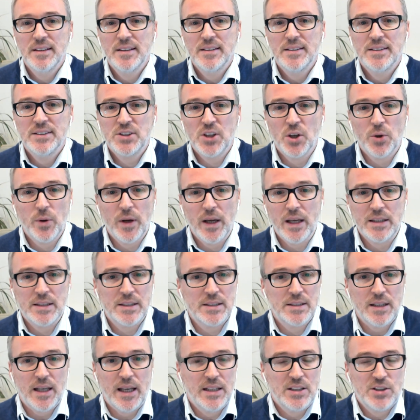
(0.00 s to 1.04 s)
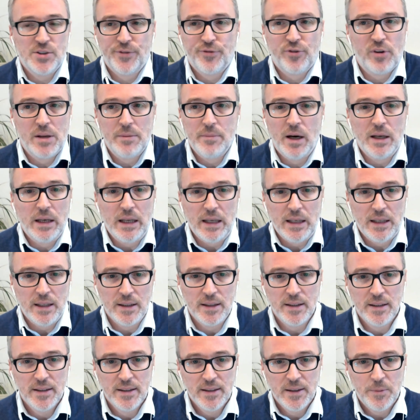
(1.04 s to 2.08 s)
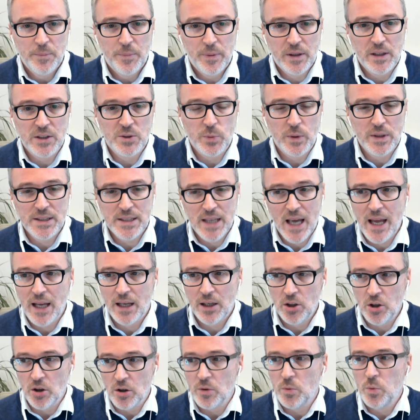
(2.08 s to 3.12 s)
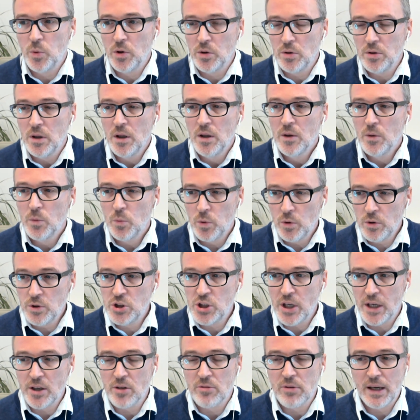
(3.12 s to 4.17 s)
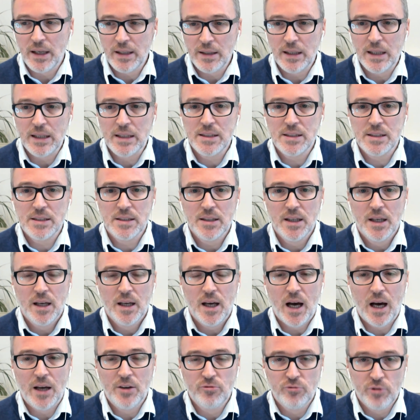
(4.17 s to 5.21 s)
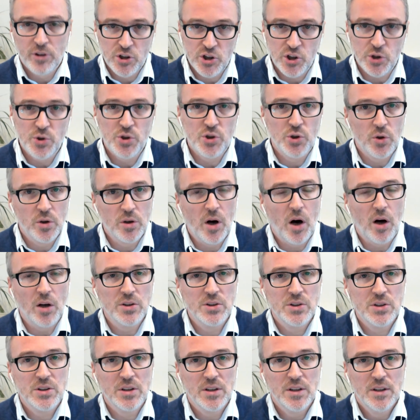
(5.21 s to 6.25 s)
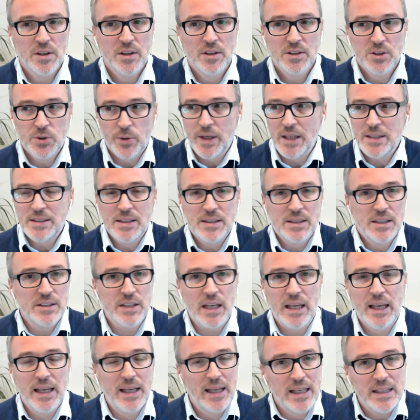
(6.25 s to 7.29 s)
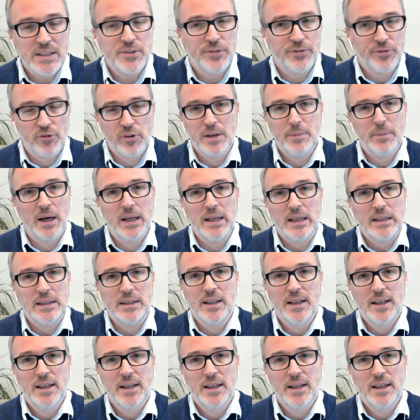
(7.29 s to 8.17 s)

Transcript: So it's free money, because we're saying, look, we'll generate this and reduce your cost. So in essence, it is free money,